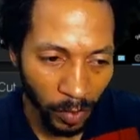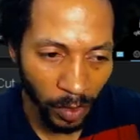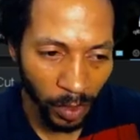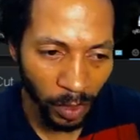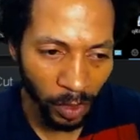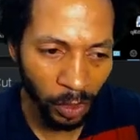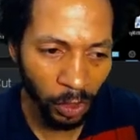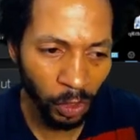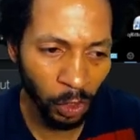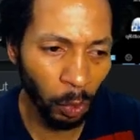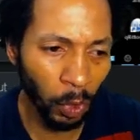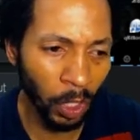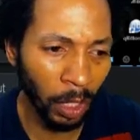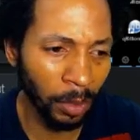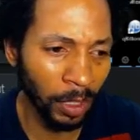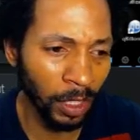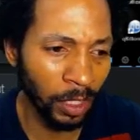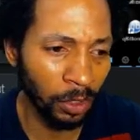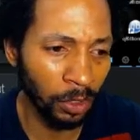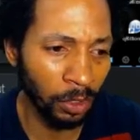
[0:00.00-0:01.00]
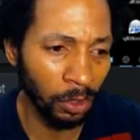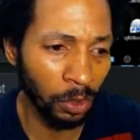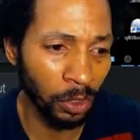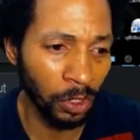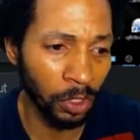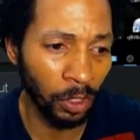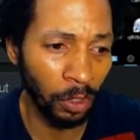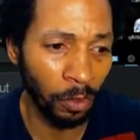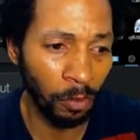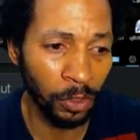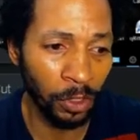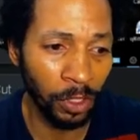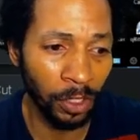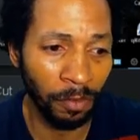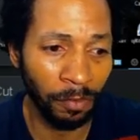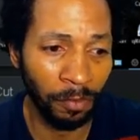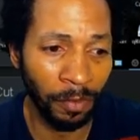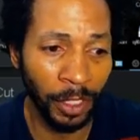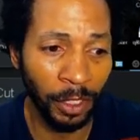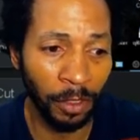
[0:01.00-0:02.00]
So what I'm gonna do is go to the
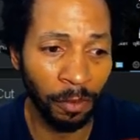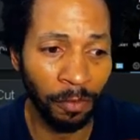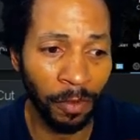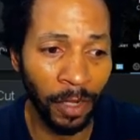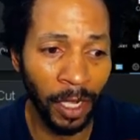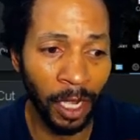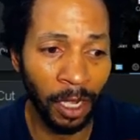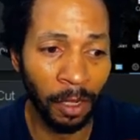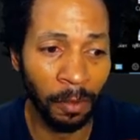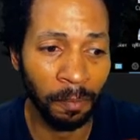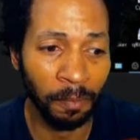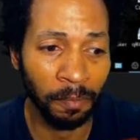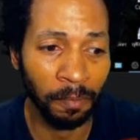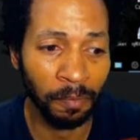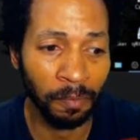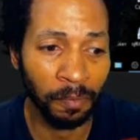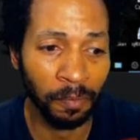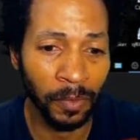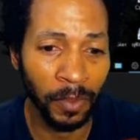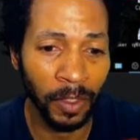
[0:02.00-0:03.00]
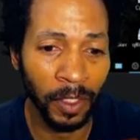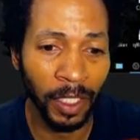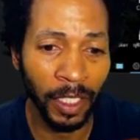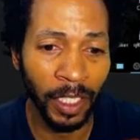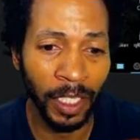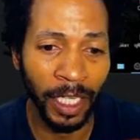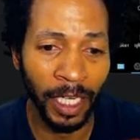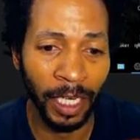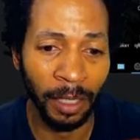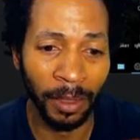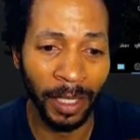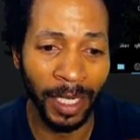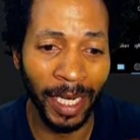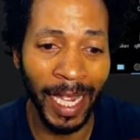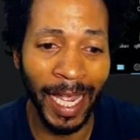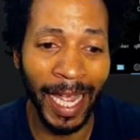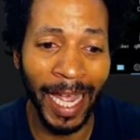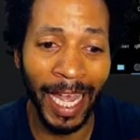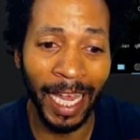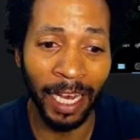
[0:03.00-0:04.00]
video file, and I'm gonna
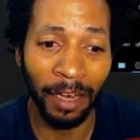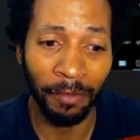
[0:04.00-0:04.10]
add a video.